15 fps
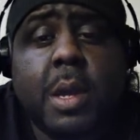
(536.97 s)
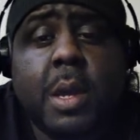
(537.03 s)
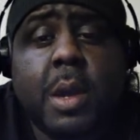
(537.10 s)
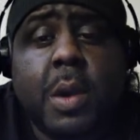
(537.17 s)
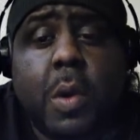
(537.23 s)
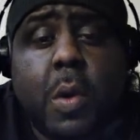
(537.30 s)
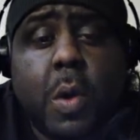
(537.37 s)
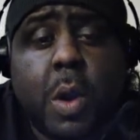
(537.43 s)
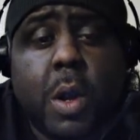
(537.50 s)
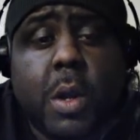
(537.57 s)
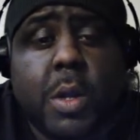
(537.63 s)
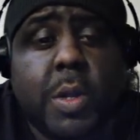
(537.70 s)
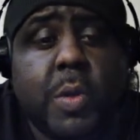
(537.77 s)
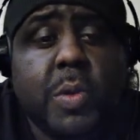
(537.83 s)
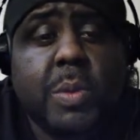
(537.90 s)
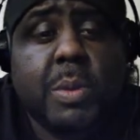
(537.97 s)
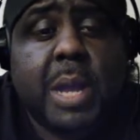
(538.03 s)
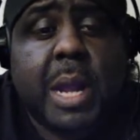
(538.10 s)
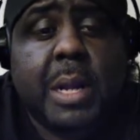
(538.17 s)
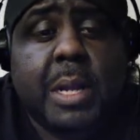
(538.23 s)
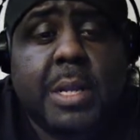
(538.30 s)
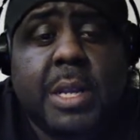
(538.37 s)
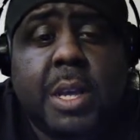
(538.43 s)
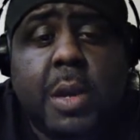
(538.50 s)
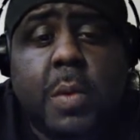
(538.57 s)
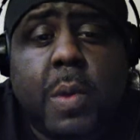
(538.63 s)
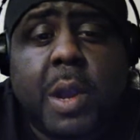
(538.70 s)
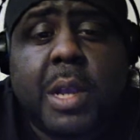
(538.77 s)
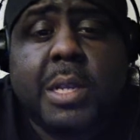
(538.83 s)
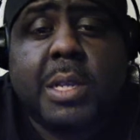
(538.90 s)
or do some kind of deal where
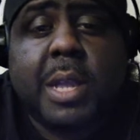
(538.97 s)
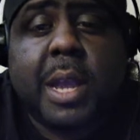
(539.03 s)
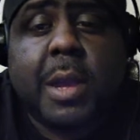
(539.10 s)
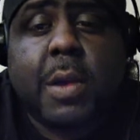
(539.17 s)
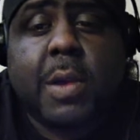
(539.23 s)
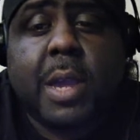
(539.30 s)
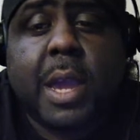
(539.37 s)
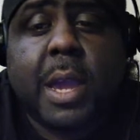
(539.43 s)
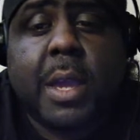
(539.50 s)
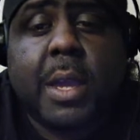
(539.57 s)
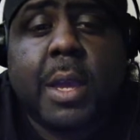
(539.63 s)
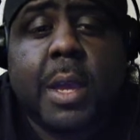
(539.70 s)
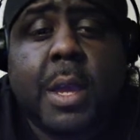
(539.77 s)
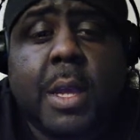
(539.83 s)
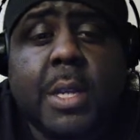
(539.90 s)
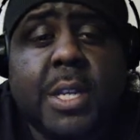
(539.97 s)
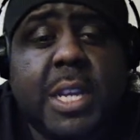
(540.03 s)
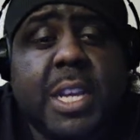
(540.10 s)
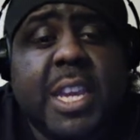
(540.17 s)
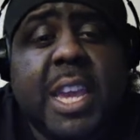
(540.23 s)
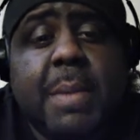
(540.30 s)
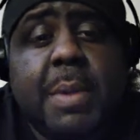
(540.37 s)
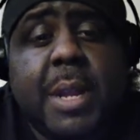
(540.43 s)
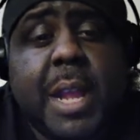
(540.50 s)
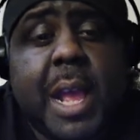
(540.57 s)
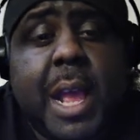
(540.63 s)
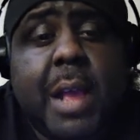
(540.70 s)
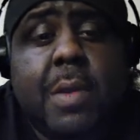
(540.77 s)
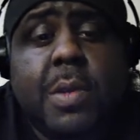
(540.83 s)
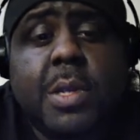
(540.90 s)
it's like, okay, she give me the
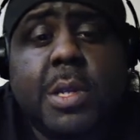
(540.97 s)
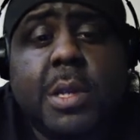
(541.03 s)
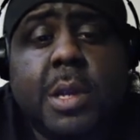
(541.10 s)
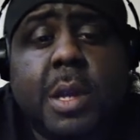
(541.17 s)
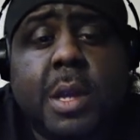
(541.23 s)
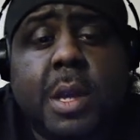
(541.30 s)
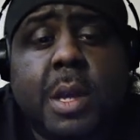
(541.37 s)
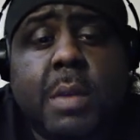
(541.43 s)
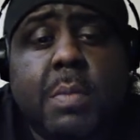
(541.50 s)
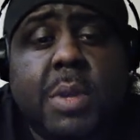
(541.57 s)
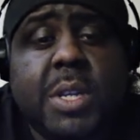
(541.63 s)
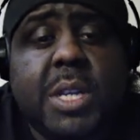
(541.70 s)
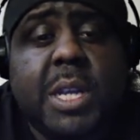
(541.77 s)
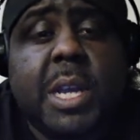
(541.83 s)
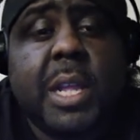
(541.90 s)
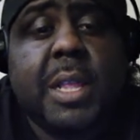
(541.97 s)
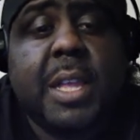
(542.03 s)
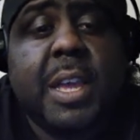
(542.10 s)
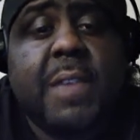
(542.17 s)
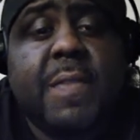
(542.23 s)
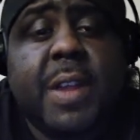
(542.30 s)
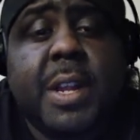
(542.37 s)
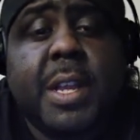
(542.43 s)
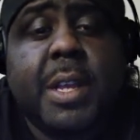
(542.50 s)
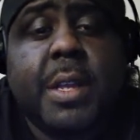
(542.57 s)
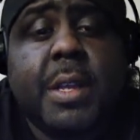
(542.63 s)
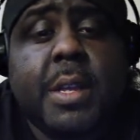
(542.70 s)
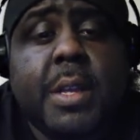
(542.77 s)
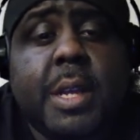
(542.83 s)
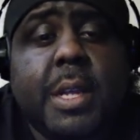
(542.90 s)
house, but she can live in it
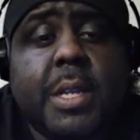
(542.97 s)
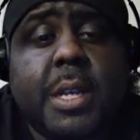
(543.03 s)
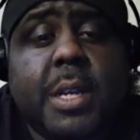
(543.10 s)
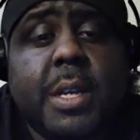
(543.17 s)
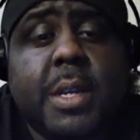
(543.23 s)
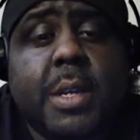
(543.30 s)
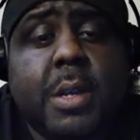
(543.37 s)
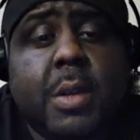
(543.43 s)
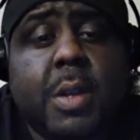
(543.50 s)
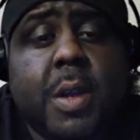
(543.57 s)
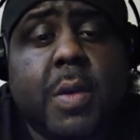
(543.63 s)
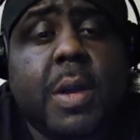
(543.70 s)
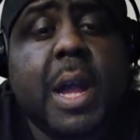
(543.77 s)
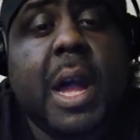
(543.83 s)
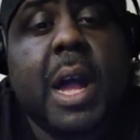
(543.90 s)
into you know God